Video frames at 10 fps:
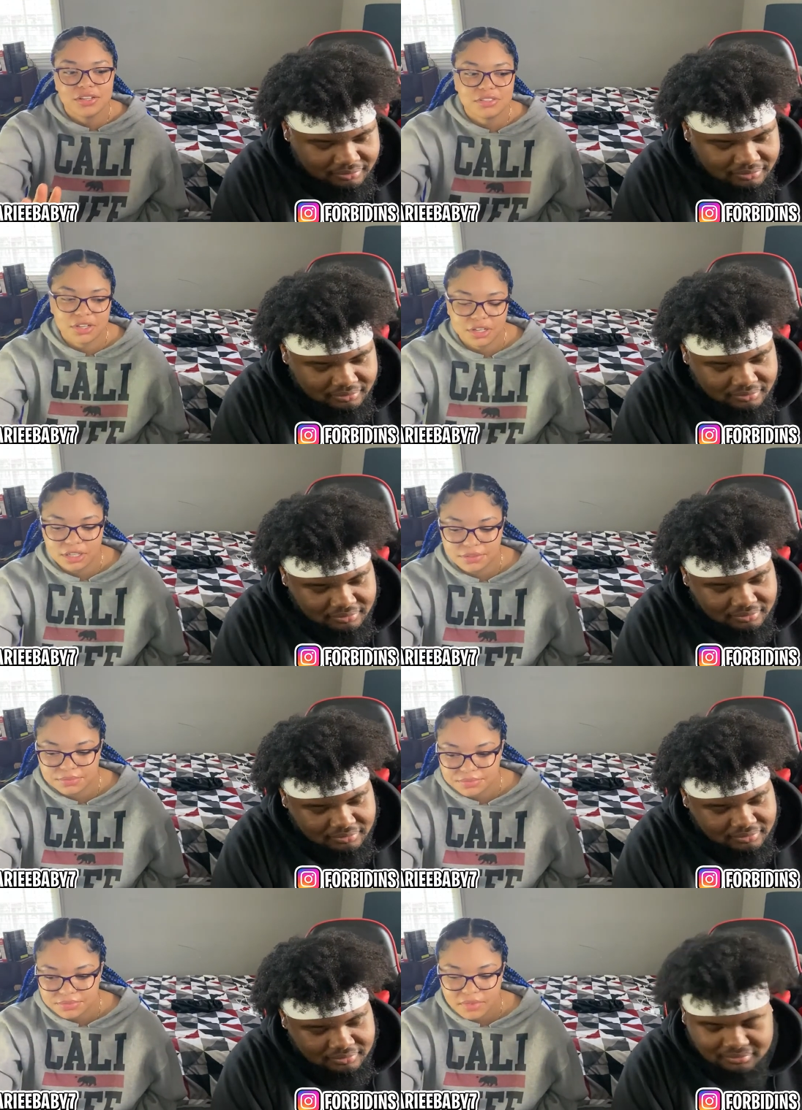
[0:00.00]
Speaker 1: So then
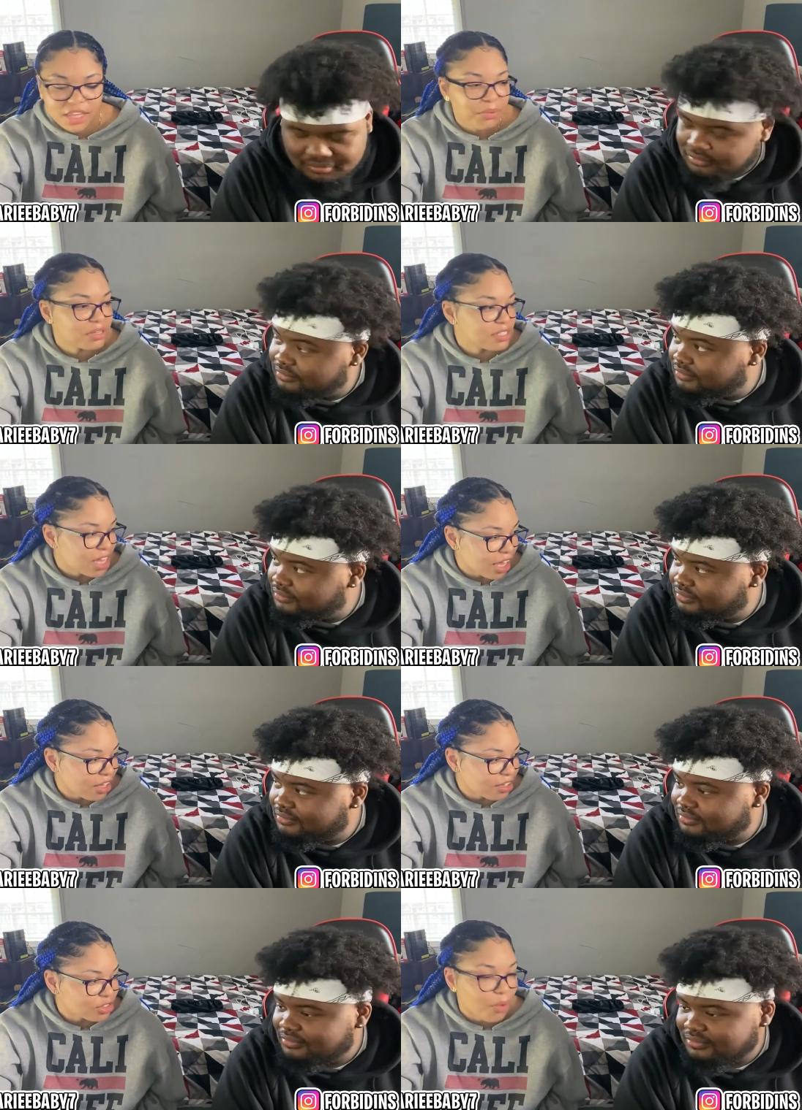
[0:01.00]
there was
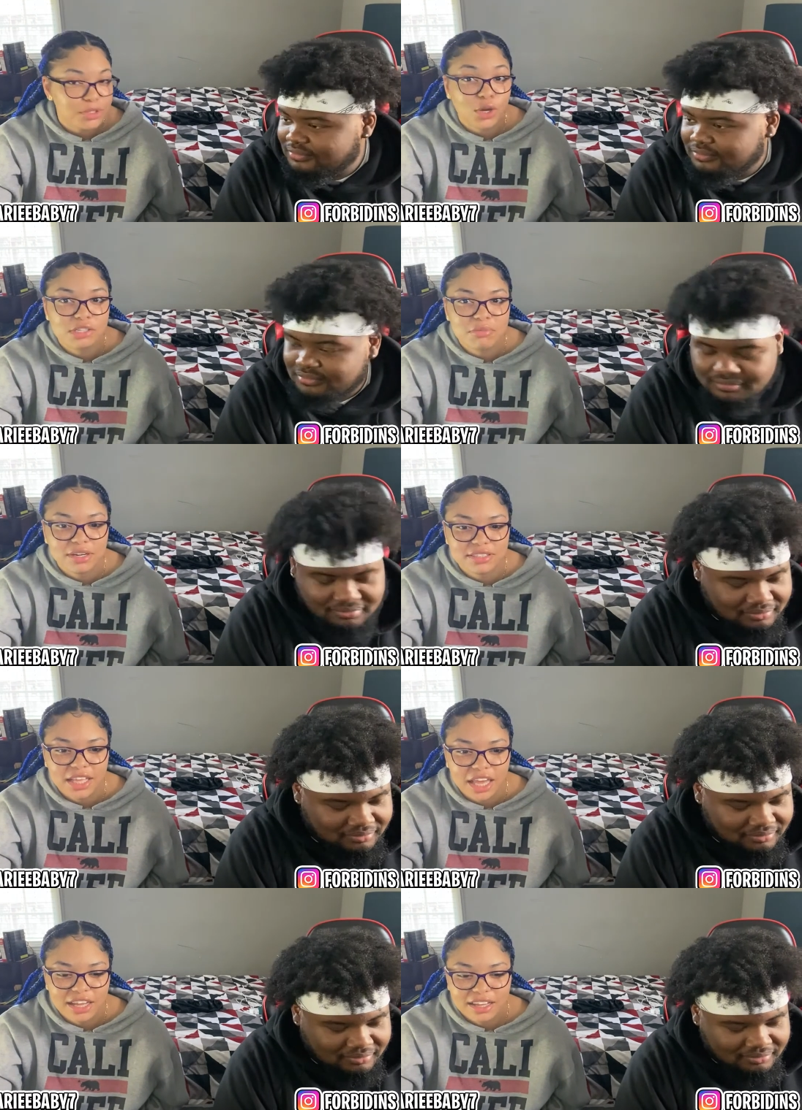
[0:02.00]
steak. So I went to go smell the
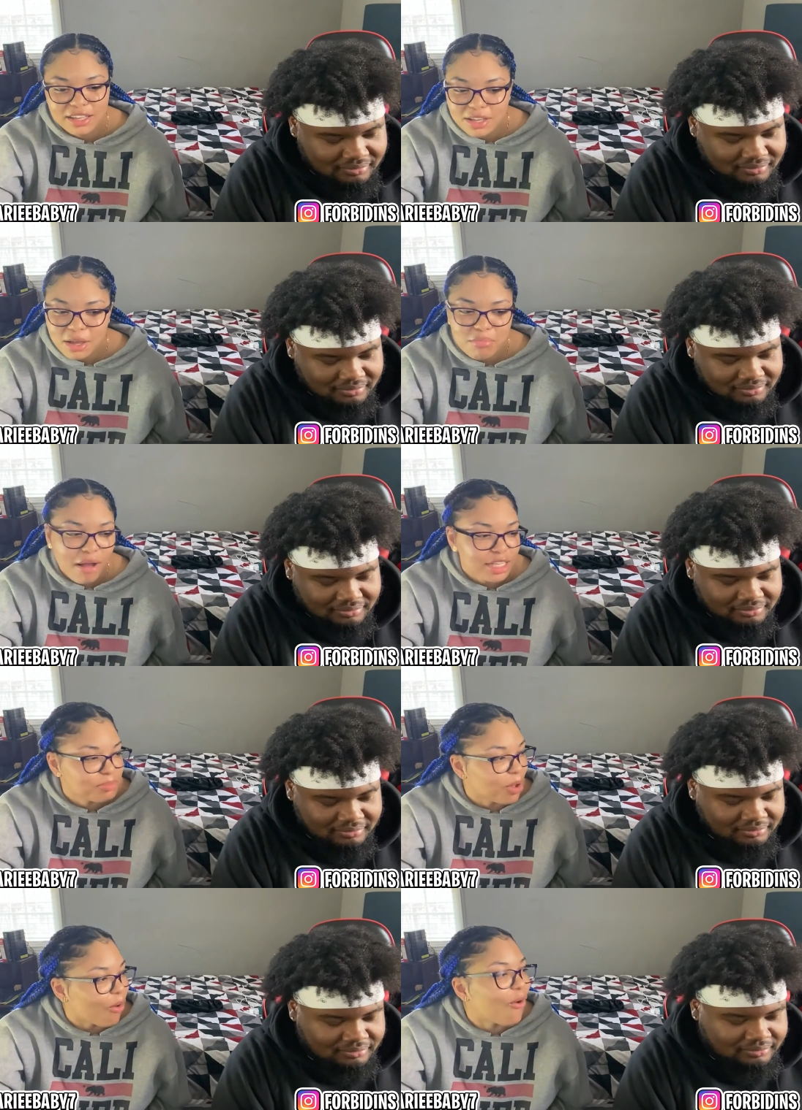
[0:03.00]
steak. Bro, I
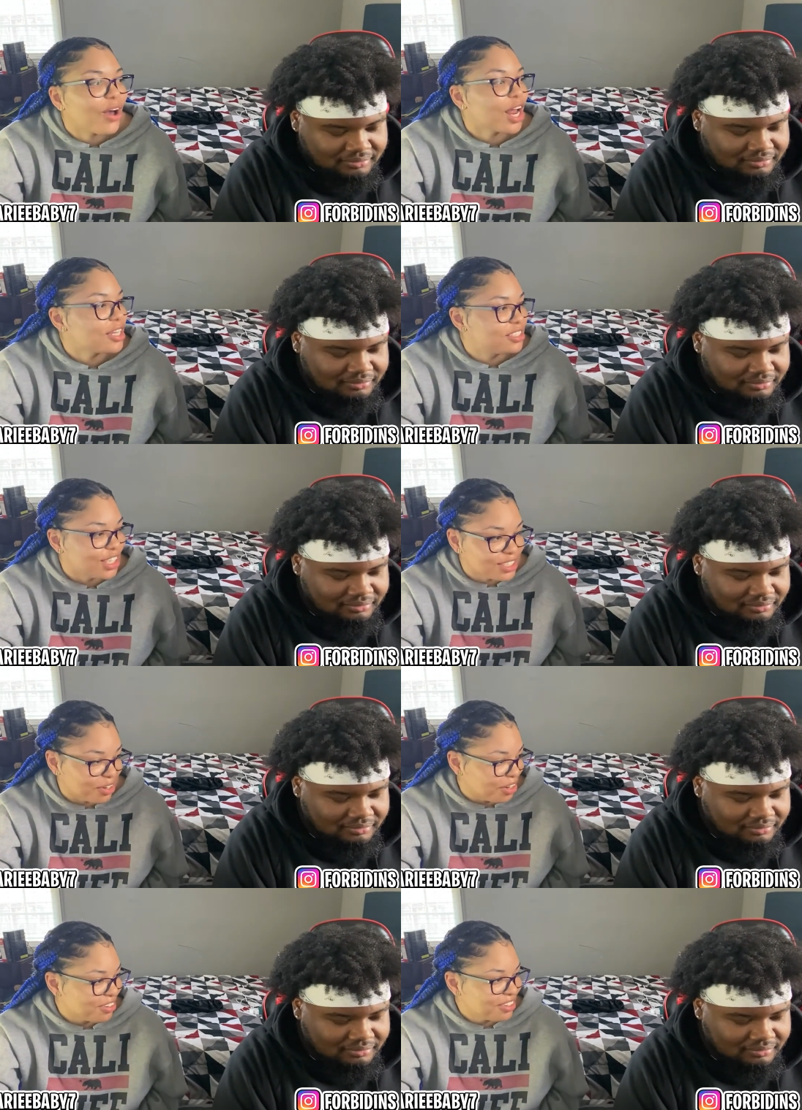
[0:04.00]
smelled all that
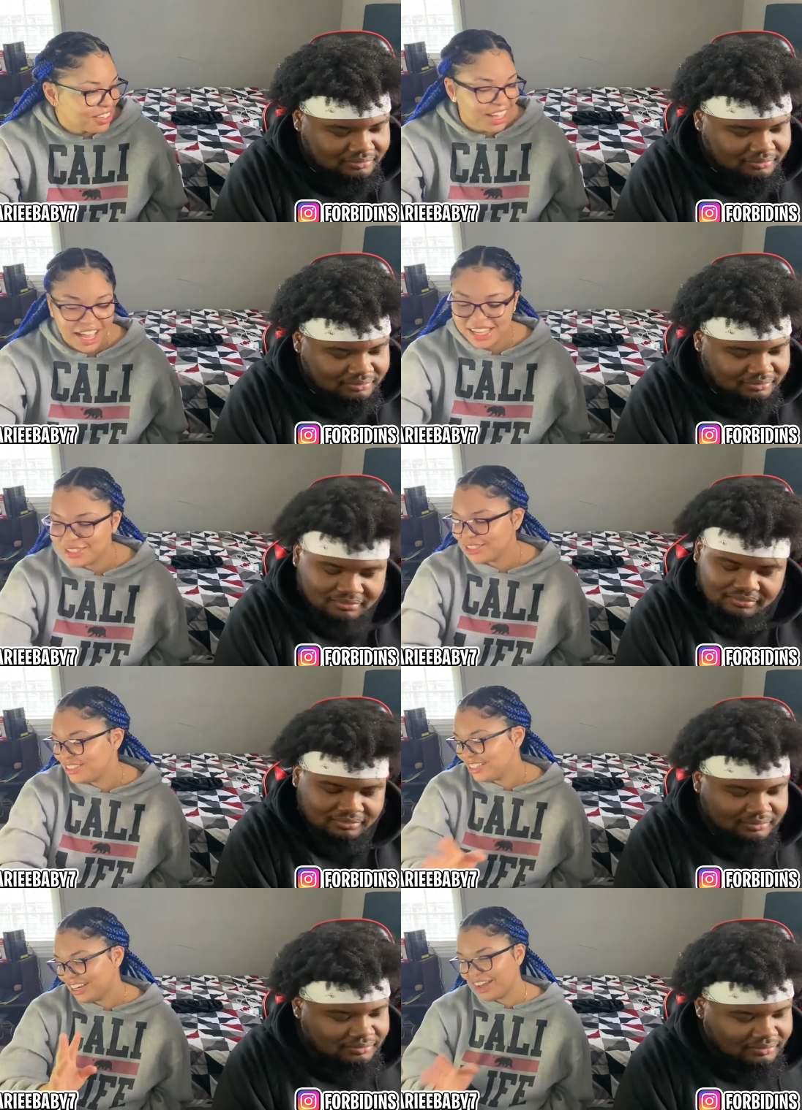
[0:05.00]
seasoning. I said,
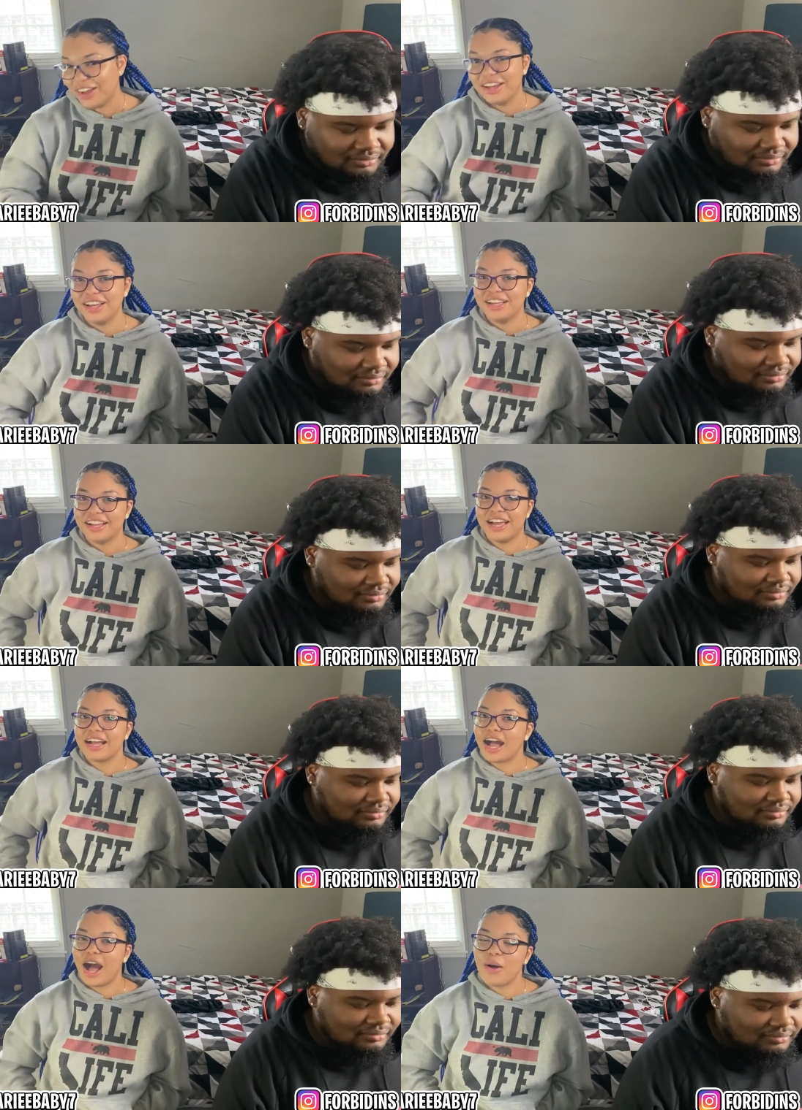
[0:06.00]
see, nah, uh, uh like,
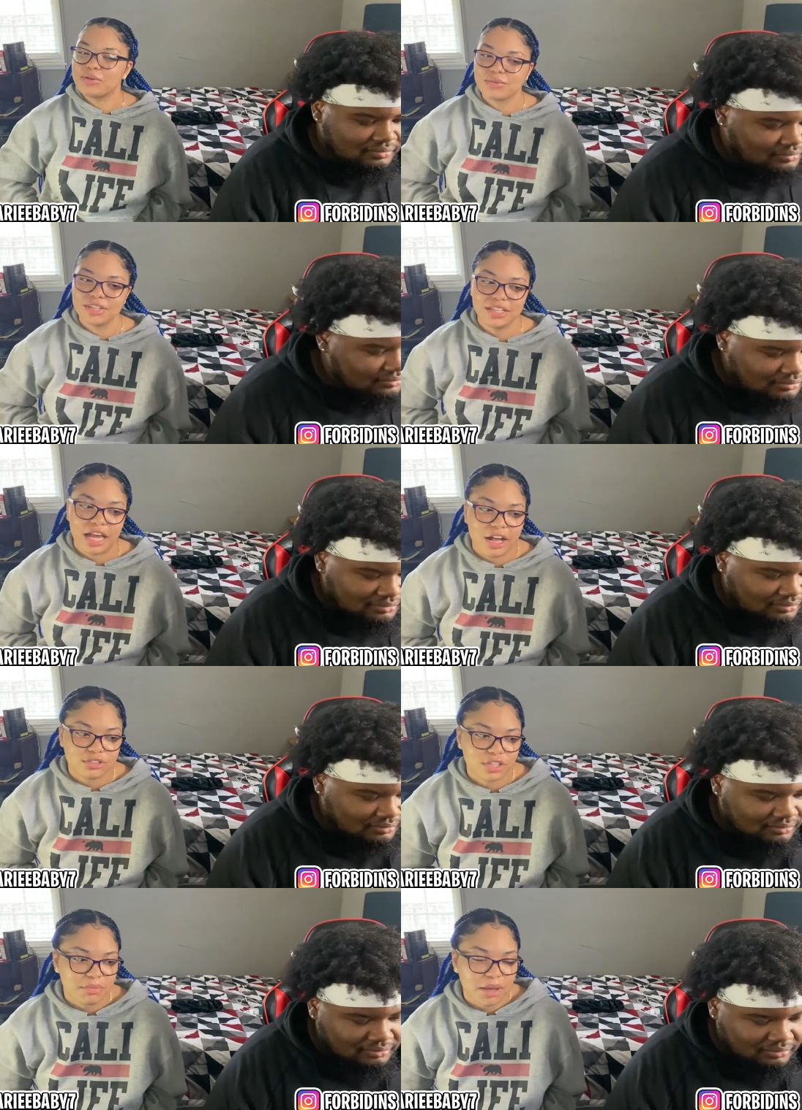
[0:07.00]
I was really in the house
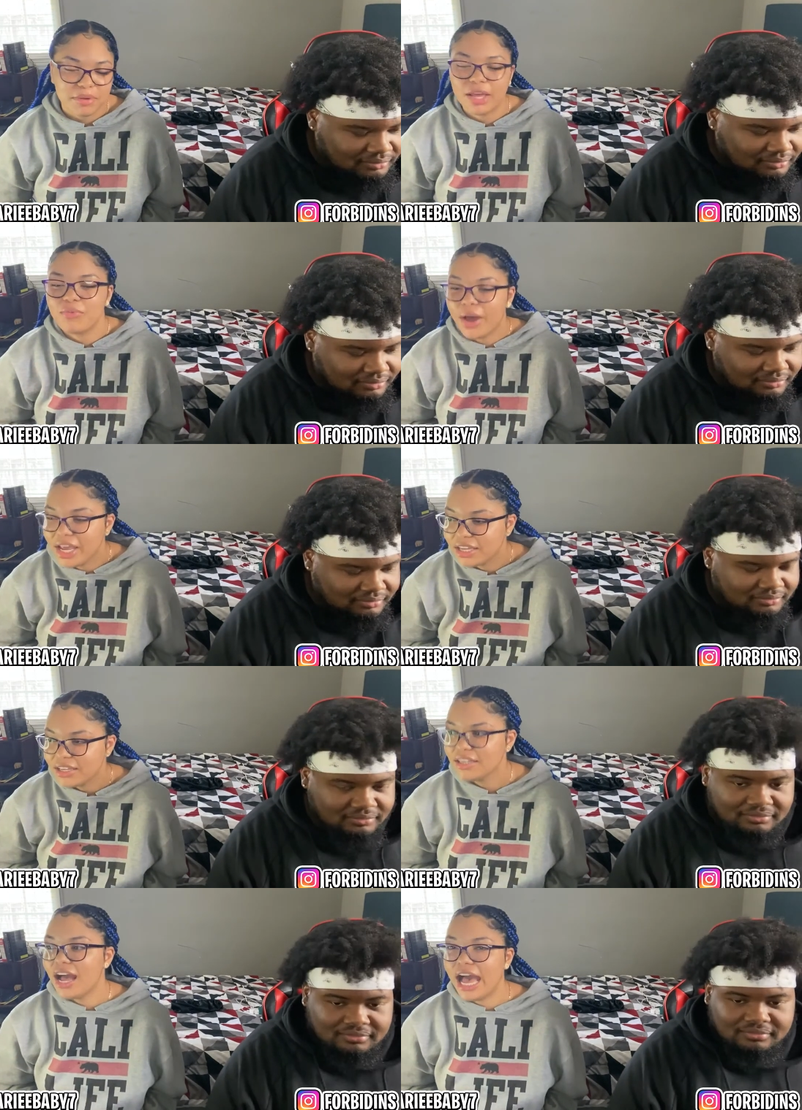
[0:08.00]
screaming. I'm like, wait,
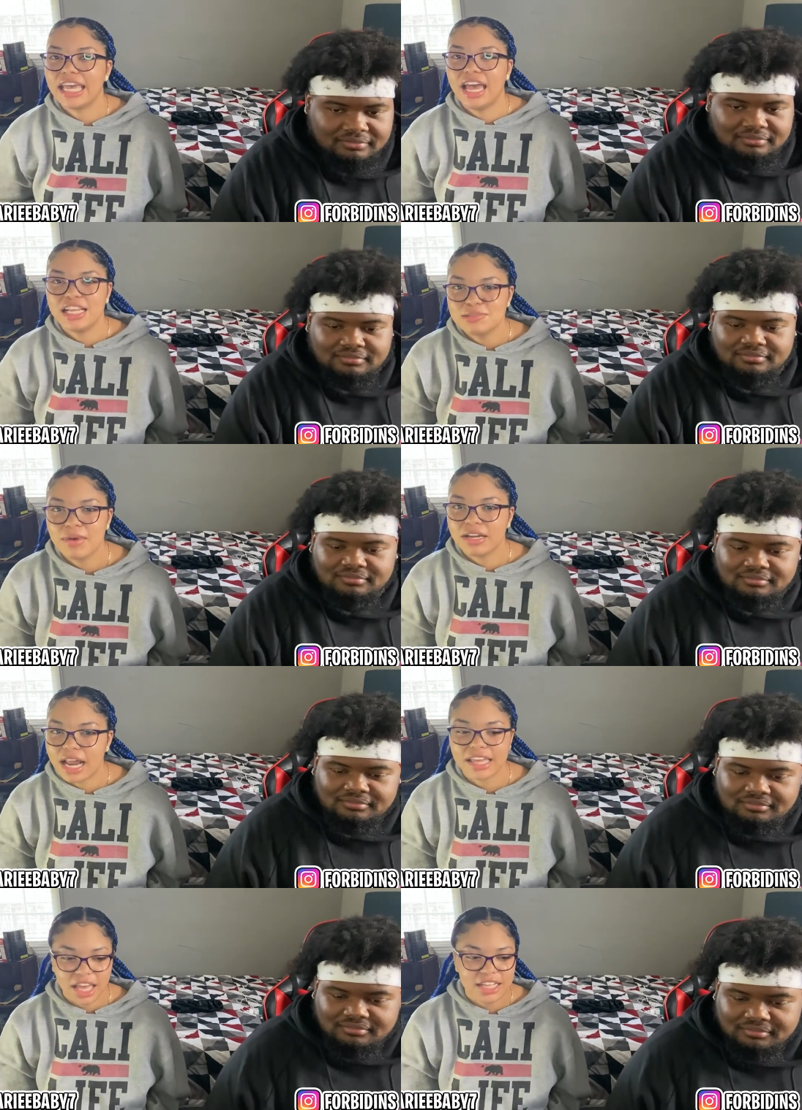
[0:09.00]
I can't smell
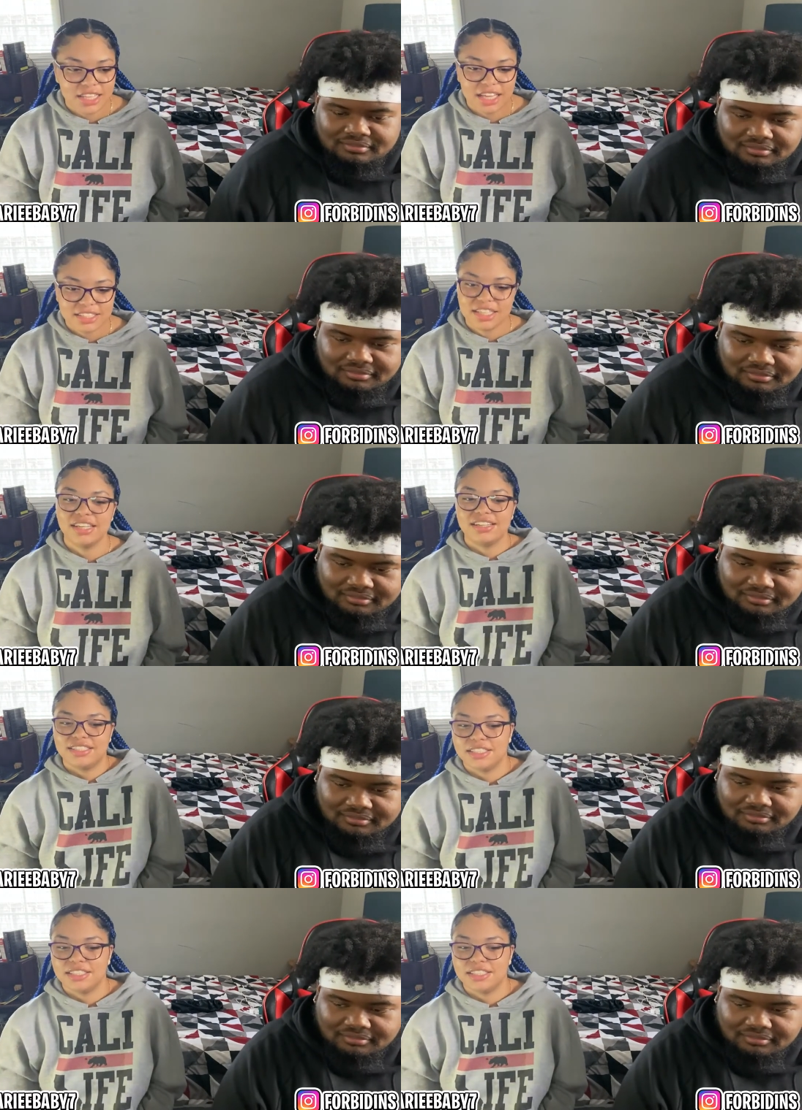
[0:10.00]
I can't taste this.